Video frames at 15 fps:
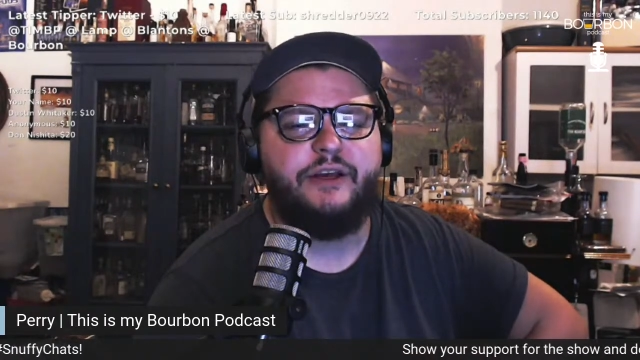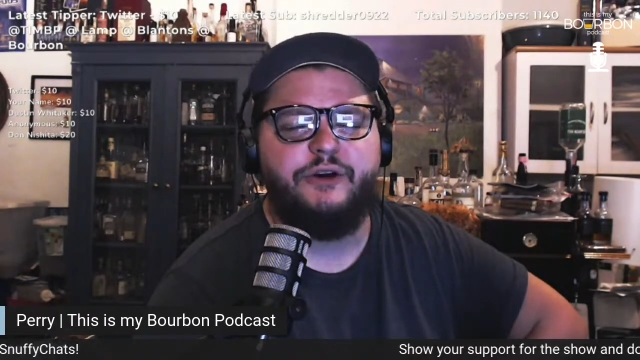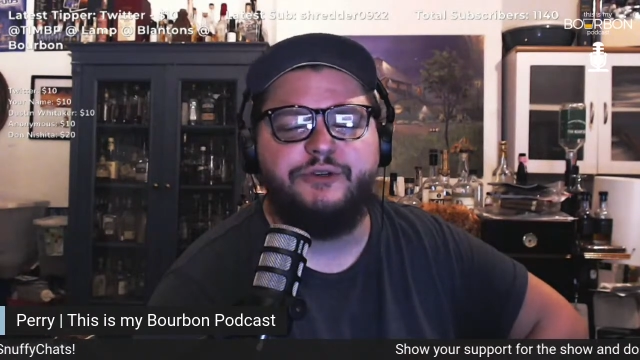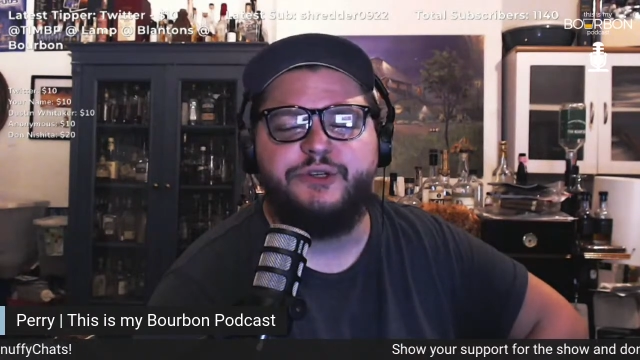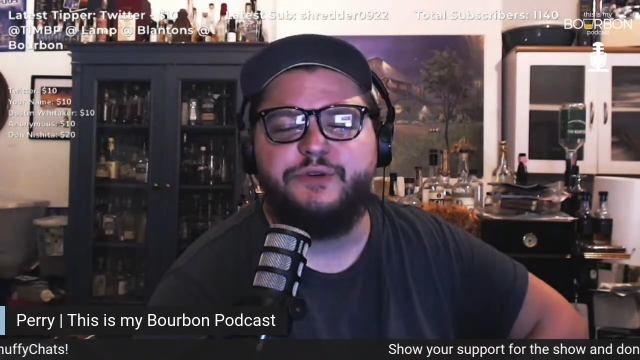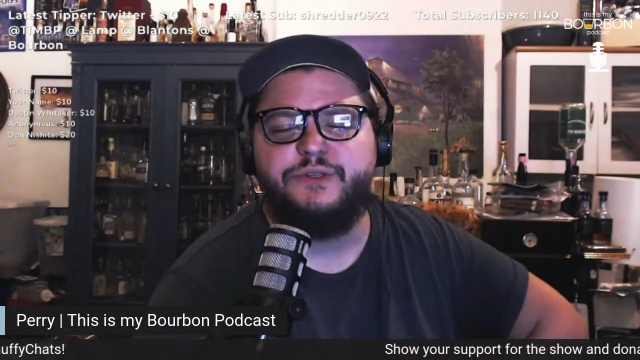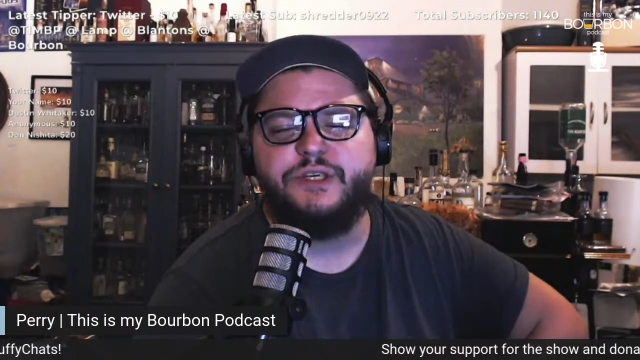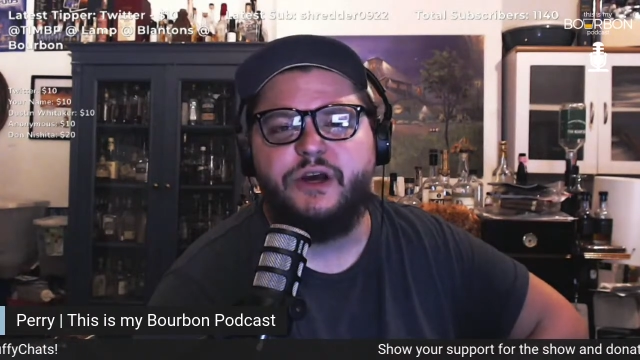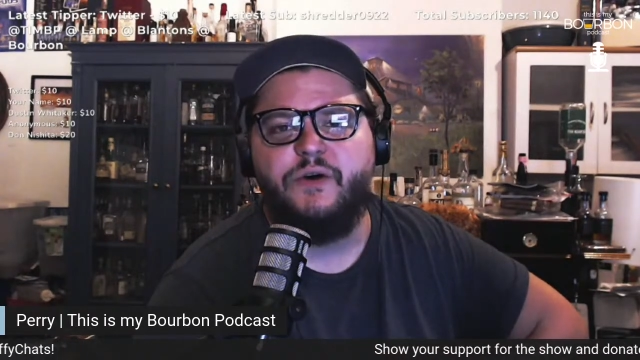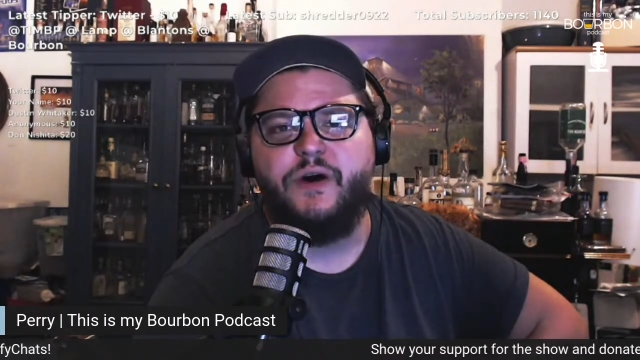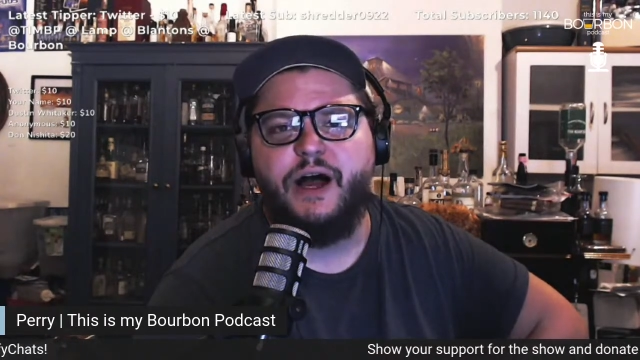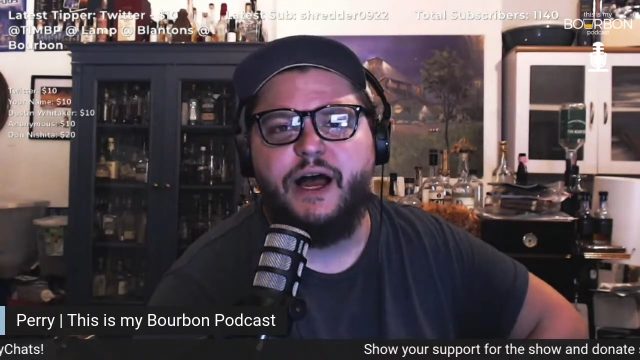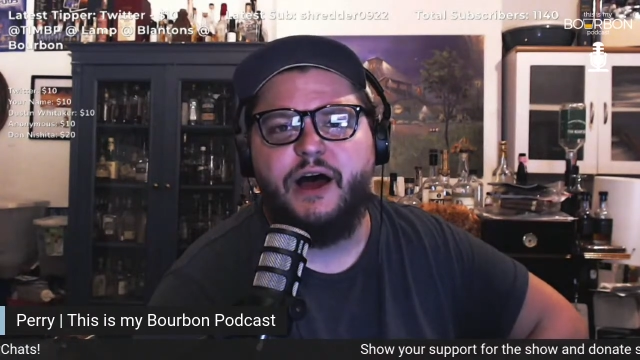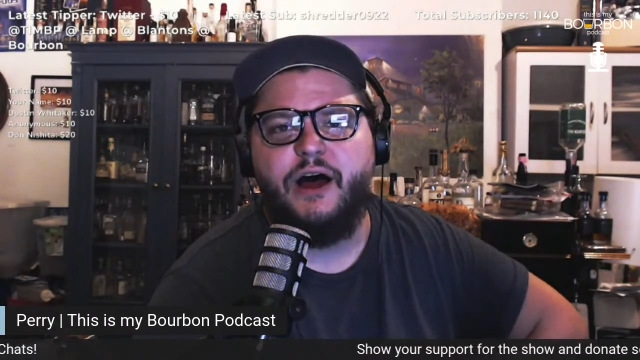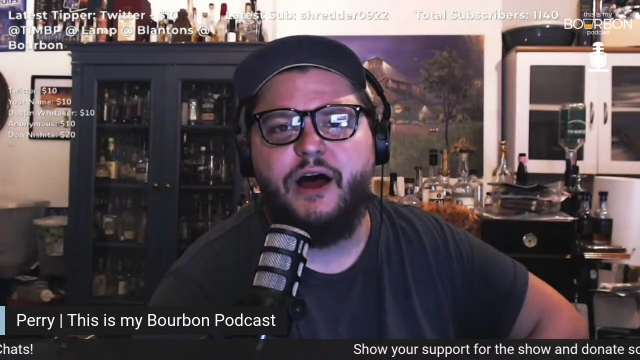go do so
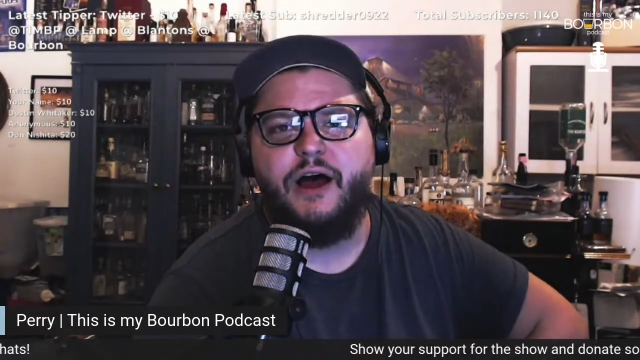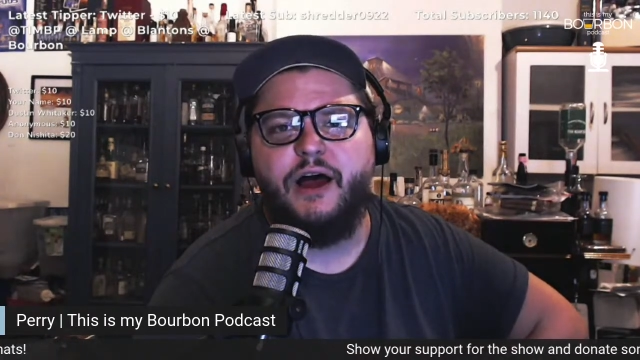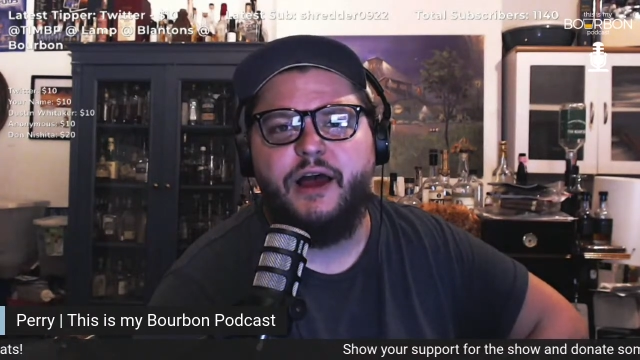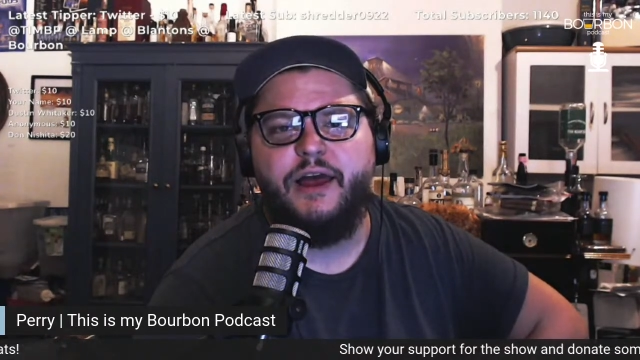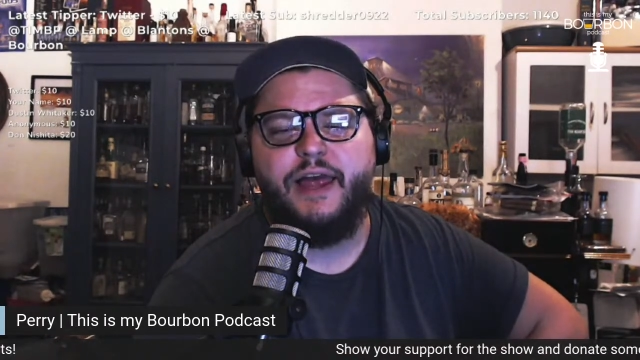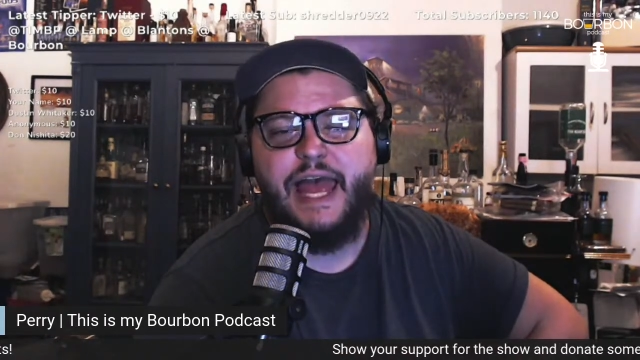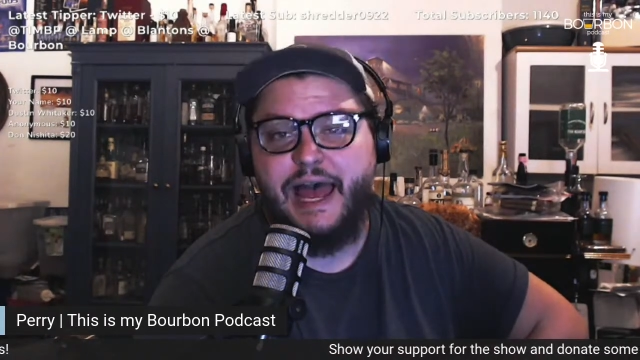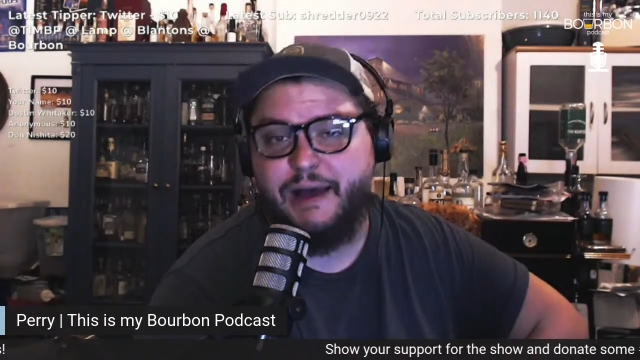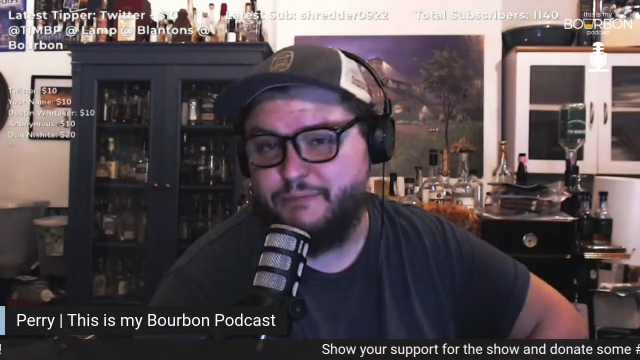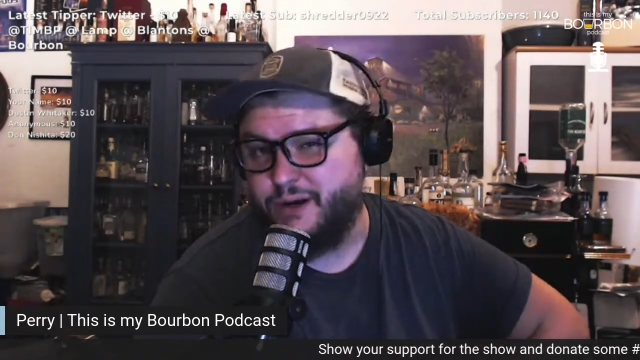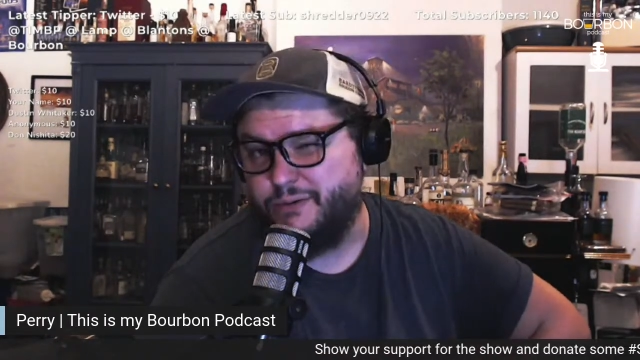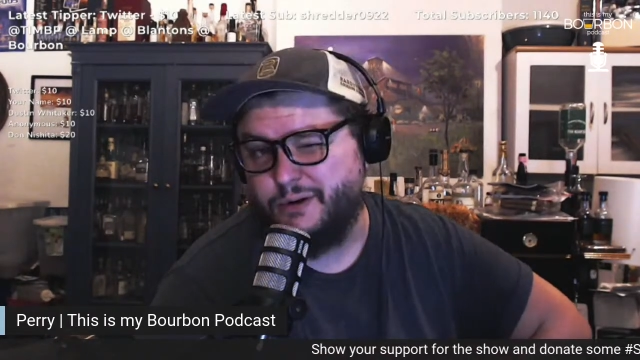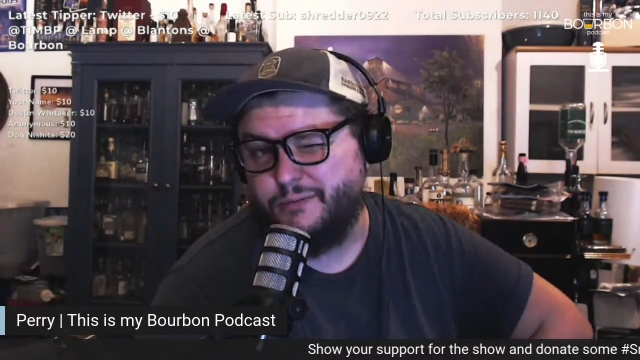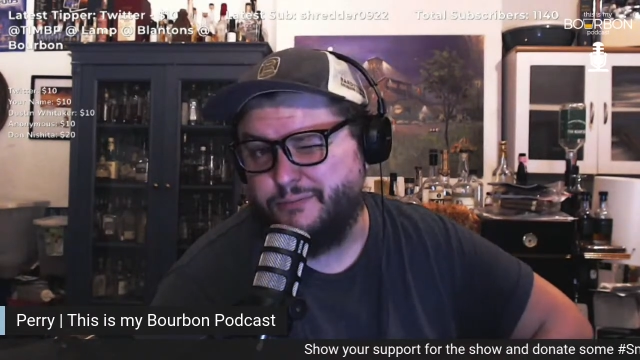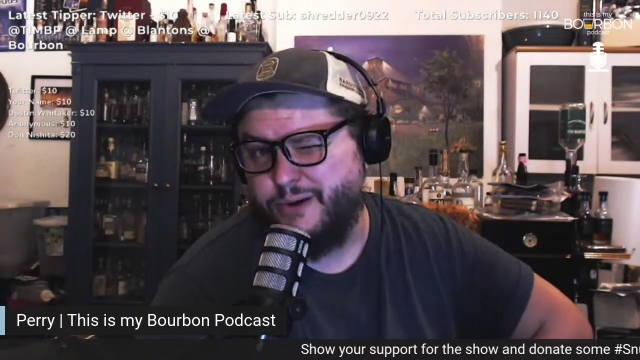at My
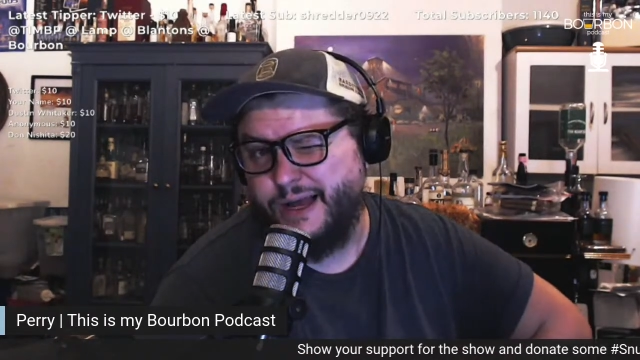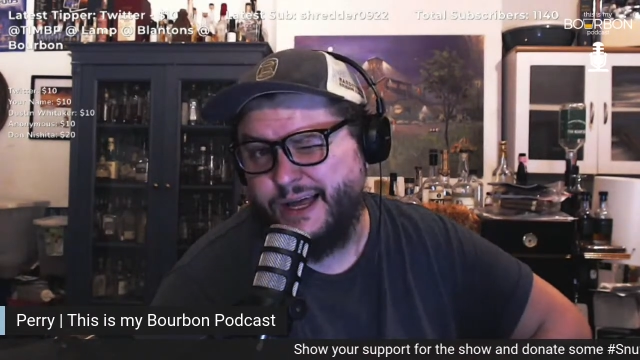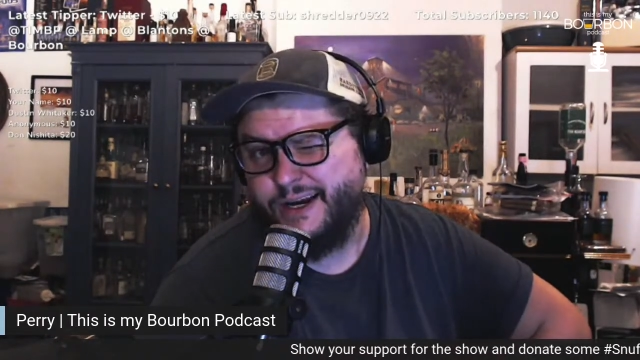Bourbon Pod